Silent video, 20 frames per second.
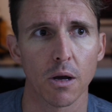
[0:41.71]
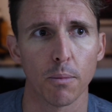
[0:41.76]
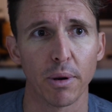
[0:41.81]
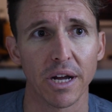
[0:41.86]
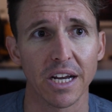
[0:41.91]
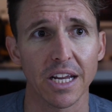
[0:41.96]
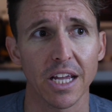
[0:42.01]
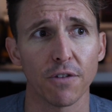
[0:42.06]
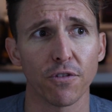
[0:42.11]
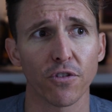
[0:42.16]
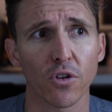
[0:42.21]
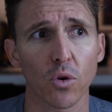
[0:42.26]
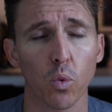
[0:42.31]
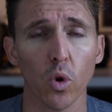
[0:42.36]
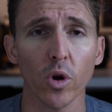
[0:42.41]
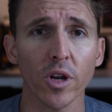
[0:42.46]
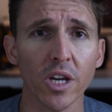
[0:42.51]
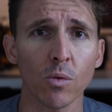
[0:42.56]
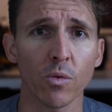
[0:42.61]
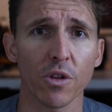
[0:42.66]
But if you're
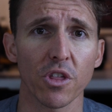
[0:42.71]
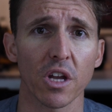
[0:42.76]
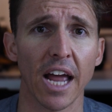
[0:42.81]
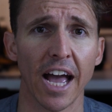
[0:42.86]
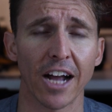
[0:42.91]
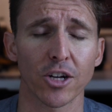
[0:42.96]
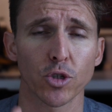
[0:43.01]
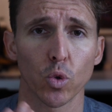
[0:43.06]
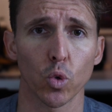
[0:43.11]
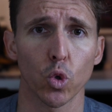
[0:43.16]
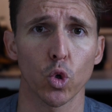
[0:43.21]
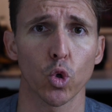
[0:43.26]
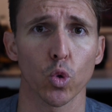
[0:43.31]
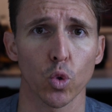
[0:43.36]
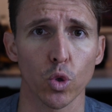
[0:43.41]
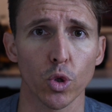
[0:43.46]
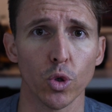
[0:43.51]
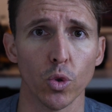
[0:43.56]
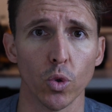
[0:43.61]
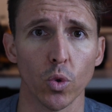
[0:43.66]
working with an actual
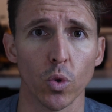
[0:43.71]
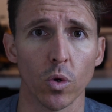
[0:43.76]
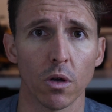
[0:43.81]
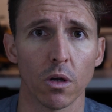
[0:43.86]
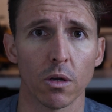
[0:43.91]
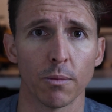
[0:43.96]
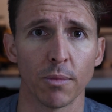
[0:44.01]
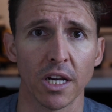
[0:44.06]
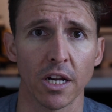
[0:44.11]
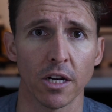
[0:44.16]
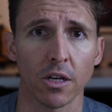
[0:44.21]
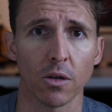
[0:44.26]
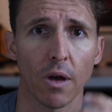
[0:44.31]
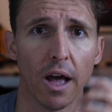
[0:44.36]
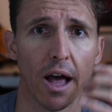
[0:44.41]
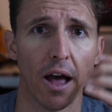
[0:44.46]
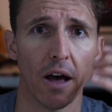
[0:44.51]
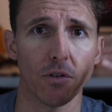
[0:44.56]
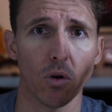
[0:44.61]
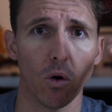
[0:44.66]
crew, meaning you
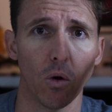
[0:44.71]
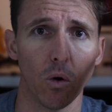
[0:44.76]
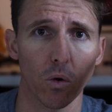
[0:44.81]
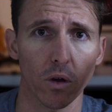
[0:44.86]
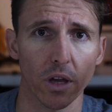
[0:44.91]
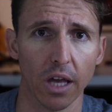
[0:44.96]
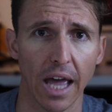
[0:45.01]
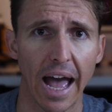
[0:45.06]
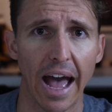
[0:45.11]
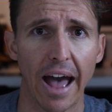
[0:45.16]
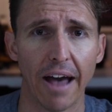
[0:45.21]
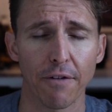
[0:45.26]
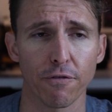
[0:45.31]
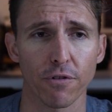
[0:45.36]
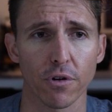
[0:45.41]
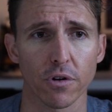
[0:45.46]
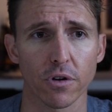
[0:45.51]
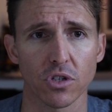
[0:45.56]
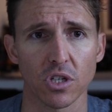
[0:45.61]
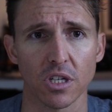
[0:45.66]
have a whole
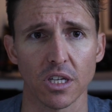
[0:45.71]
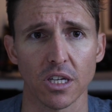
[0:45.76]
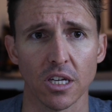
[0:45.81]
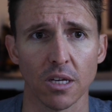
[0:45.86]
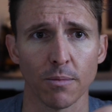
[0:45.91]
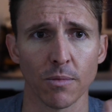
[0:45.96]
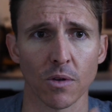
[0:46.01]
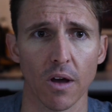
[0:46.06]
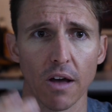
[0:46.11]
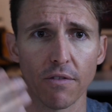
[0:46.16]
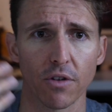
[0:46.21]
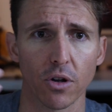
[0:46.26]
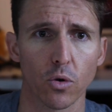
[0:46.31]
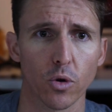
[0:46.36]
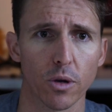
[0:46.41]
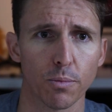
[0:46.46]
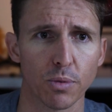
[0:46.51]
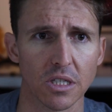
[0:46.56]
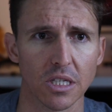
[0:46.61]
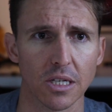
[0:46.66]
gaffer team, you have a
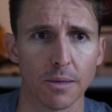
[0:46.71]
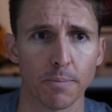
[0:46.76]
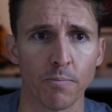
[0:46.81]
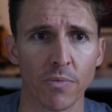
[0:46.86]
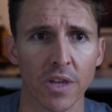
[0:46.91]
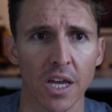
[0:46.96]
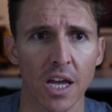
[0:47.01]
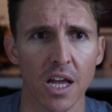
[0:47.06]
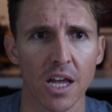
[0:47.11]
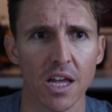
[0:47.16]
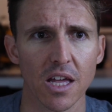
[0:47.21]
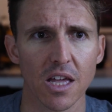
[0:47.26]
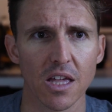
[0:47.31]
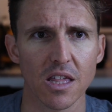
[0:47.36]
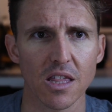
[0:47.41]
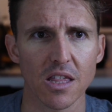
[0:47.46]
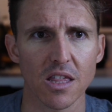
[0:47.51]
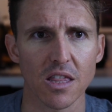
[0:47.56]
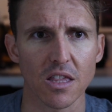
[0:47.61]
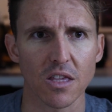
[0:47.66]
grip team,
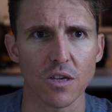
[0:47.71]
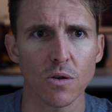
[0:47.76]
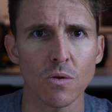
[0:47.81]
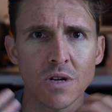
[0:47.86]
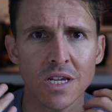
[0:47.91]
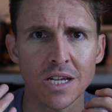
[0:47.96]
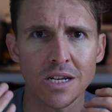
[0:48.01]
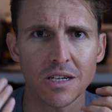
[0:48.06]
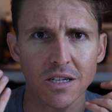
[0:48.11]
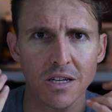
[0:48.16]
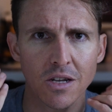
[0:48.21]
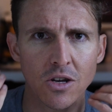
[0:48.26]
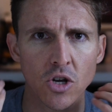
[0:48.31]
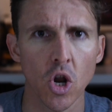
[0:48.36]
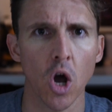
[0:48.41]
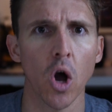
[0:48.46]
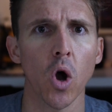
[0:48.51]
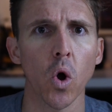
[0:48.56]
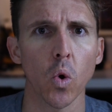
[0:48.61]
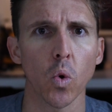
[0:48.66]
you need to
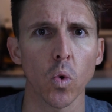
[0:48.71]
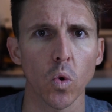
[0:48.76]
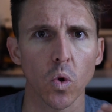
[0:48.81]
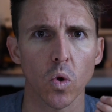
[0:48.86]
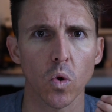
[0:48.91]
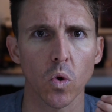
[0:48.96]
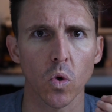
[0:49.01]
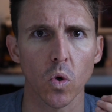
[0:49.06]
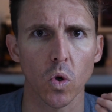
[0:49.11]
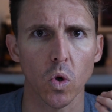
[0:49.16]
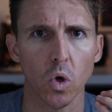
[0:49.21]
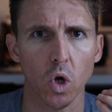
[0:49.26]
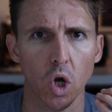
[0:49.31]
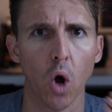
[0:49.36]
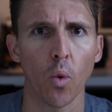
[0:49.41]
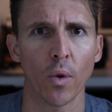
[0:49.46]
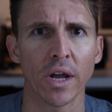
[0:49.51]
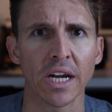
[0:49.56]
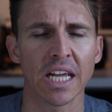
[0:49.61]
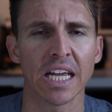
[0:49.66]
know
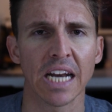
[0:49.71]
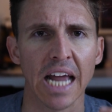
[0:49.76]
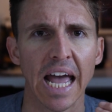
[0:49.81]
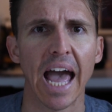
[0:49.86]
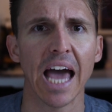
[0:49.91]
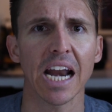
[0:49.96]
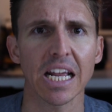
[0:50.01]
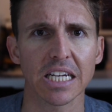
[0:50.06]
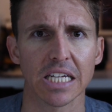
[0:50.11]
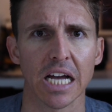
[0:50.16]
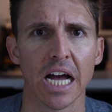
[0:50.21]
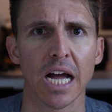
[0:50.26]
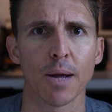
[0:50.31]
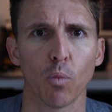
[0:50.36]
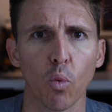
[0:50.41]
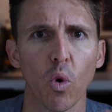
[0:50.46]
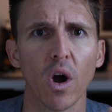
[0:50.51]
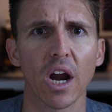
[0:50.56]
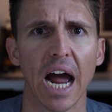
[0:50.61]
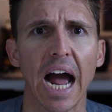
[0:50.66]
going in ahead of
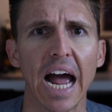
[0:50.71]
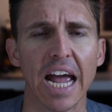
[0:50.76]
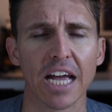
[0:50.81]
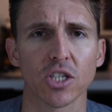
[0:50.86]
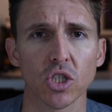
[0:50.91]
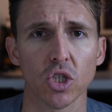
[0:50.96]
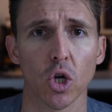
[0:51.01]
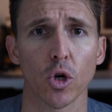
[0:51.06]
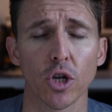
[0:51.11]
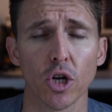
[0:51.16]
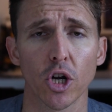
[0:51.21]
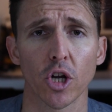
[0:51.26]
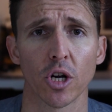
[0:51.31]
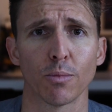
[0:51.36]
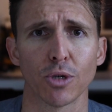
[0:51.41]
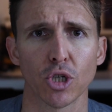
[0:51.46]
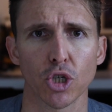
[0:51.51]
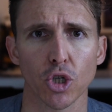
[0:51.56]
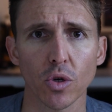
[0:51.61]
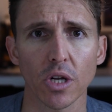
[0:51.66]
time what ISO you're going
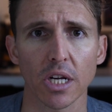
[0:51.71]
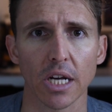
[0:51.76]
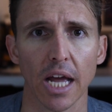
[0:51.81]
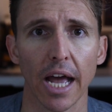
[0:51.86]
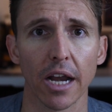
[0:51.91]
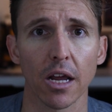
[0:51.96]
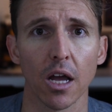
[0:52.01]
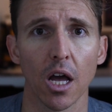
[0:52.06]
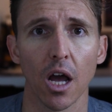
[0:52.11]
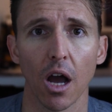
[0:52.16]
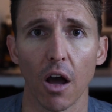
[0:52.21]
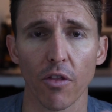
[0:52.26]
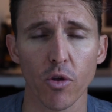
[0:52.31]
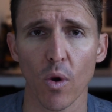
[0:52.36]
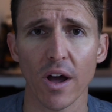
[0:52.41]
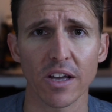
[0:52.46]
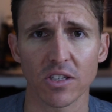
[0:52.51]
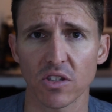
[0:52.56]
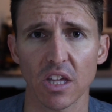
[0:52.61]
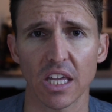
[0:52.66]
to be shooting at.
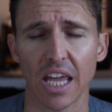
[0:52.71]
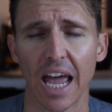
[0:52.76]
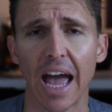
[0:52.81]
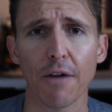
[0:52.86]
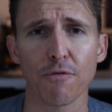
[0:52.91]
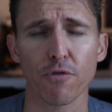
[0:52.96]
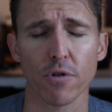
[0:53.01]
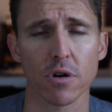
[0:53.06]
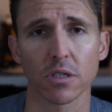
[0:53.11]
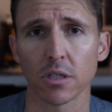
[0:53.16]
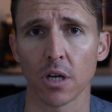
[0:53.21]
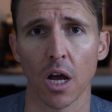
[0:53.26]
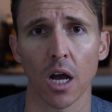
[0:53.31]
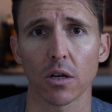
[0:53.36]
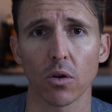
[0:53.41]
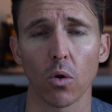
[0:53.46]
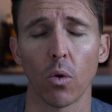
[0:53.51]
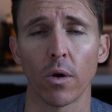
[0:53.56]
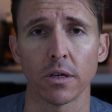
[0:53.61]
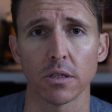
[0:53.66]
Otherwise, the gaffer is
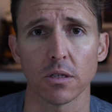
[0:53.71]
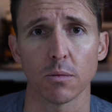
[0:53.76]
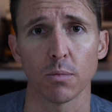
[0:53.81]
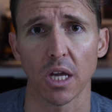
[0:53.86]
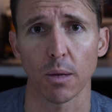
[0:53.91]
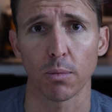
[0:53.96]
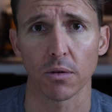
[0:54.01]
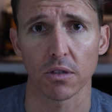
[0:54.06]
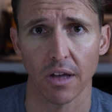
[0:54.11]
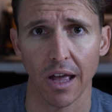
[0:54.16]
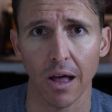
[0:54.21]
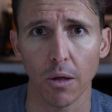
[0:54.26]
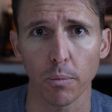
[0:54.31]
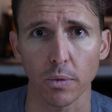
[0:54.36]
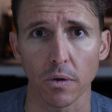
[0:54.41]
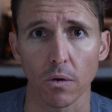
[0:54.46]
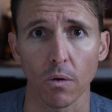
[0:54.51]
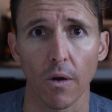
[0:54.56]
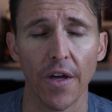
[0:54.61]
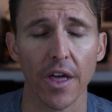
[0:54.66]
not going to be able to
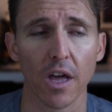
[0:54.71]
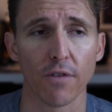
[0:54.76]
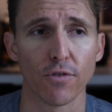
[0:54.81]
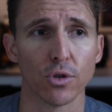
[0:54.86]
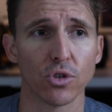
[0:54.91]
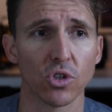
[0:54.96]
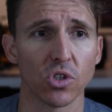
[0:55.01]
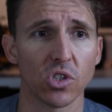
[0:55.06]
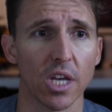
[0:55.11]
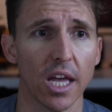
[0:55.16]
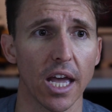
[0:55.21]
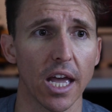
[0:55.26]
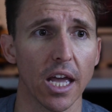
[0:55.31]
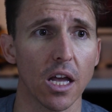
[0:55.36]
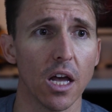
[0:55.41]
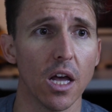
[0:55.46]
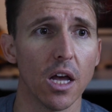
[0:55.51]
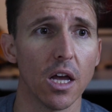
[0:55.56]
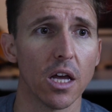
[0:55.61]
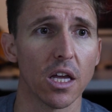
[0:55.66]
help you. If you just
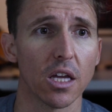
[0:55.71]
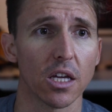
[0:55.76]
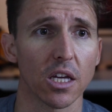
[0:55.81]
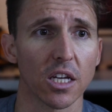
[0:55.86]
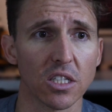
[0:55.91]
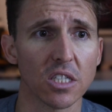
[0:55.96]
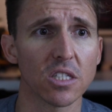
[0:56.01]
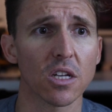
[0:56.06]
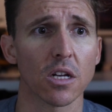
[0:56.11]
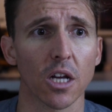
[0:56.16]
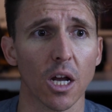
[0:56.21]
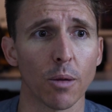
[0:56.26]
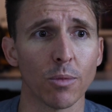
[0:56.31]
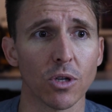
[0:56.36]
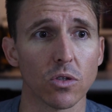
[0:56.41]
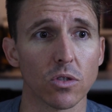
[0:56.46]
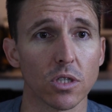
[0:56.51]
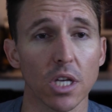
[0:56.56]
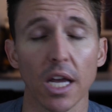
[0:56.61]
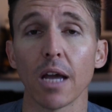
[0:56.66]
say, because eh, he's going to come
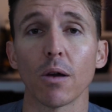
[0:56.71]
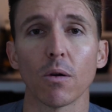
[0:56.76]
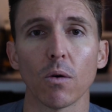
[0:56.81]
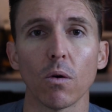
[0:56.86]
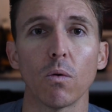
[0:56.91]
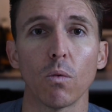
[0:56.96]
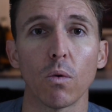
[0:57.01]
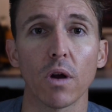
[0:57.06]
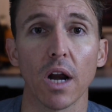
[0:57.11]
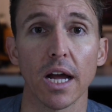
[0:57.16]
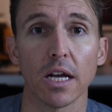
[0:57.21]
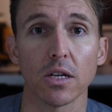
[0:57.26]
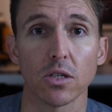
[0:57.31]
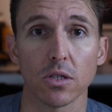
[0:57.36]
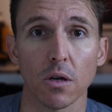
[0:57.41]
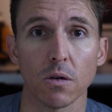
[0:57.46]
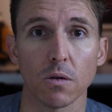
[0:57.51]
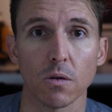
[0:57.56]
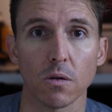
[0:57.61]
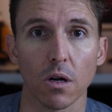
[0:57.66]
to you and say, hey, what
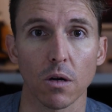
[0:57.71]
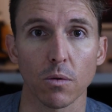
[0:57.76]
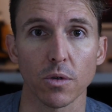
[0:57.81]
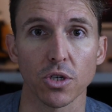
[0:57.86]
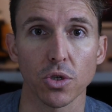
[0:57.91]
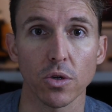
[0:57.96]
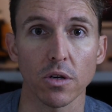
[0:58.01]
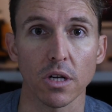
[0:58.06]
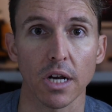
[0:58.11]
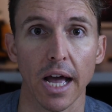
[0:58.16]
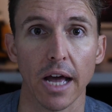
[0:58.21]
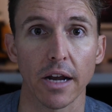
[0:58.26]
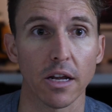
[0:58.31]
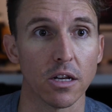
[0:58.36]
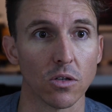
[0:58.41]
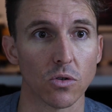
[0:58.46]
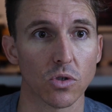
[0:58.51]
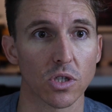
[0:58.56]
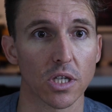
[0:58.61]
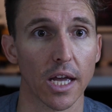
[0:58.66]
ISO are we shooting at?
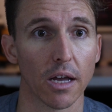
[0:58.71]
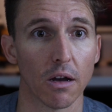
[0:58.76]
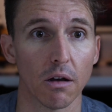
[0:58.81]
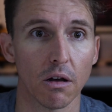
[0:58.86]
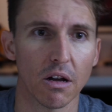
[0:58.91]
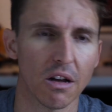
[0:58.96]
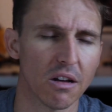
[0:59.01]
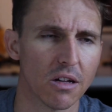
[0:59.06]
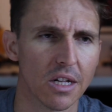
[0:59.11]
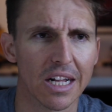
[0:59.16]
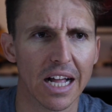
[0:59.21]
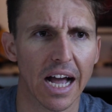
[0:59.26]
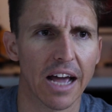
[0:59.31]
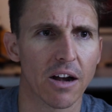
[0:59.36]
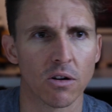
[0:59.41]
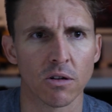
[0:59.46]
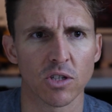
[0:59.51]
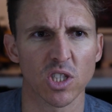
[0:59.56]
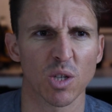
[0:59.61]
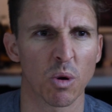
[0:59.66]
And you say, uh, I
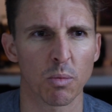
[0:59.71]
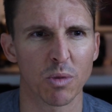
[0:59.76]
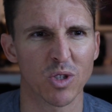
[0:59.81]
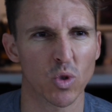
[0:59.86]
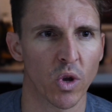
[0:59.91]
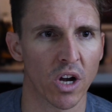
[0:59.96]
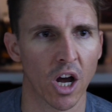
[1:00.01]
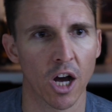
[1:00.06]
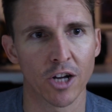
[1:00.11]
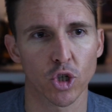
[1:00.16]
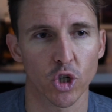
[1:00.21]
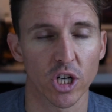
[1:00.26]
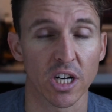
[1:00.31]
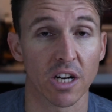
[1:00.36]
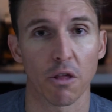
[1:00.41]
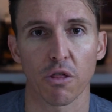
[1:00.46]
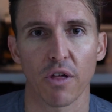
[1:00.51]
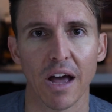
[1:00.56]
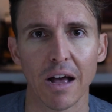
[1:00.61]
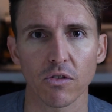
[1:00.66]
don't know, somewhere between 100
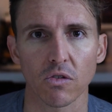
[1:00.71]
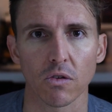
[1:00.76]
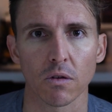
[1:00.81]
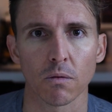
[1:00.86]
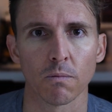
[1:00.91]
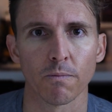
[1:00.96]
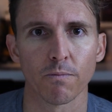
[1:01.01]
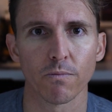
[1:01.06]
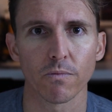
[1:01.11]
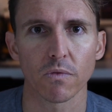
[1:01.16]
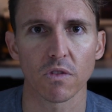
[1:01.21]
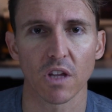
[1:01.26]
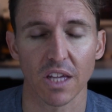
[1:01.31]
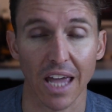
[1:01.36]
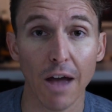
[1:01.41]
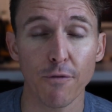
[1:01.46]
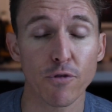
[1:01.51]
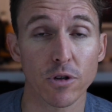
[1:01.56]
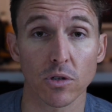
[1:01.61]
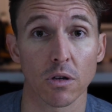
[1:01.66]
and 1,000, the
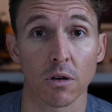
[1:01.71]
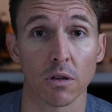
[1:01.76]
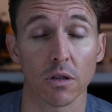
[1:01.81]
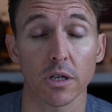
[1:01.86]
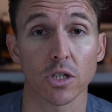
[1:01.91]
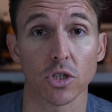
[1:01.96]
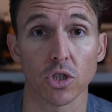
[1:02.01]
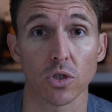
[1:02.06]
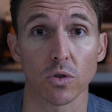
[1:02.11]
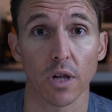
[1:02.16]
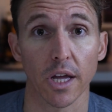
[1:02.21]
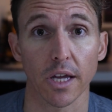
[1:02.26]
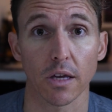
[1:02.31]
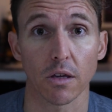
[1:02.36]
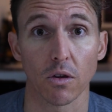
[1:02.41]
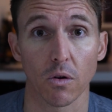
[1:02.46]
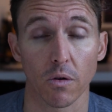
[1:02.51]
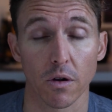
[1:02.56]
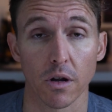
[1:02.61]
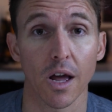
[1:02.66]
gaffer is going to look at you like
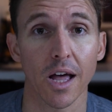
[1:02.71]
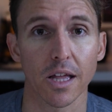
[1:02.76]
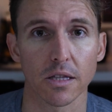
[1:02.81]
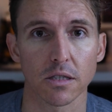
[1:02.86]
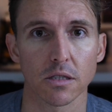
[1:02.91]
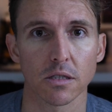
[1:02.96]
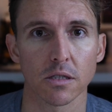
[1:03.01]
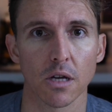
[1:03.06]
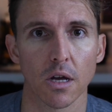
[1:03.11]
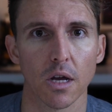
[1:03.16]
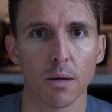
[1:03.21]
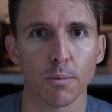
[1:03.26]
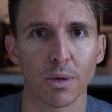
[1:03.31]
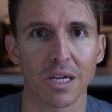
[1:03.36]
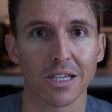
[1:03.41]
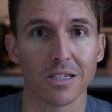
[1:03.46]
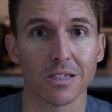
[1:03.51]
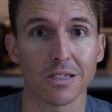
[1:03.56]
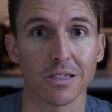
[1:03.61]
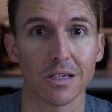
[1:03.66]
you're nuts
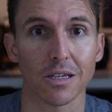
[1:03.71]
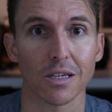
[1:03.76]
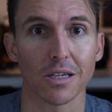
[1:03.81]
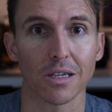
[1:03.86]
because